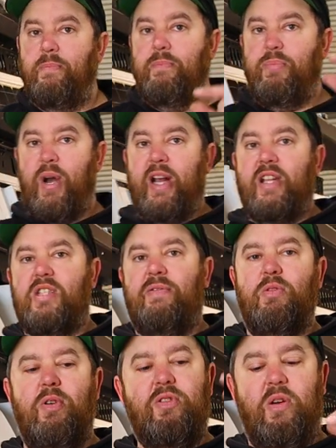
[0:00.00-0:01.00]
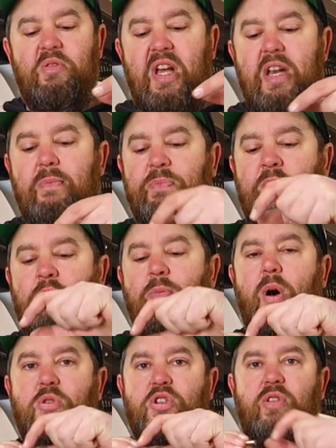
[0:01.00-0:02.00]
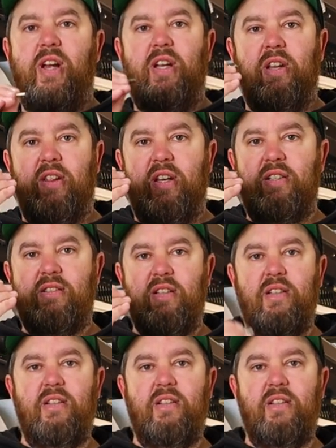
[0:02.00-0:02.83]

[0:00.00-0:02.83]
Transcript: then the brackets for the rooftop tent will bolt straight into these.